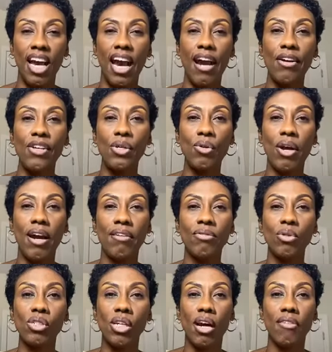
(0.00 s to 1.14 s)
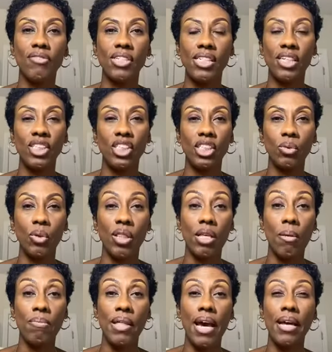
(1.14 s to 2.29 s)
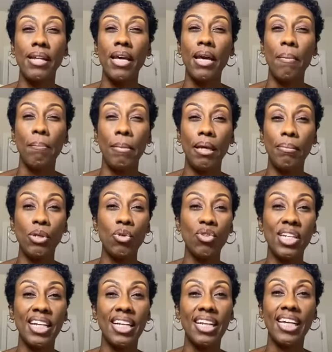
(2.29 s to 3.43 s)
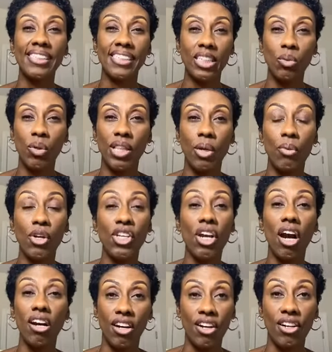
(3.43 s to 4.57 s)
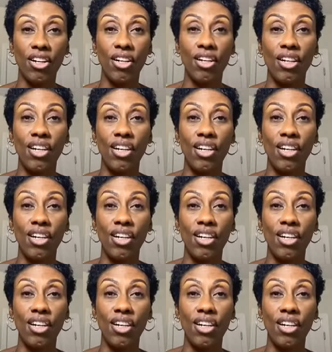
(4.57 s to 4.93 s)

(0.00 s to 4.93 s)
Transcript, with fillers: How do you have those conversations with them that maybe you neglected when they were younger,